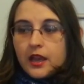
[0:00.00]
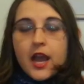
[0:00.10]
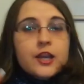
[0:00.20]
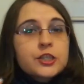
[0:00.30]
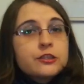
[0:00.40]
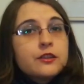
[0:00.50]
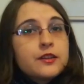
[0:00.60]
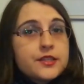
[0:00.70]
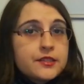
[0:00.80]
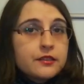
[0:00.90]
actually
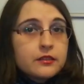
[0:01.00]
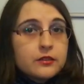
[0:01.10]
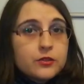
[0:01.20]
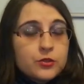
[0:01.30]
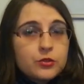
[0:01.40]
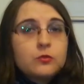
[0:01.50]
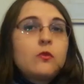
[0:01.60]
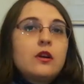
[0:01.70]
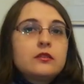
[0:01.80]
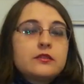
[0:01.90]
listen to
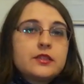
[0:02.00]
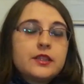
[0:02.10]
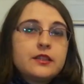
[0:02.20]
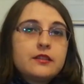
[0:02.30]
what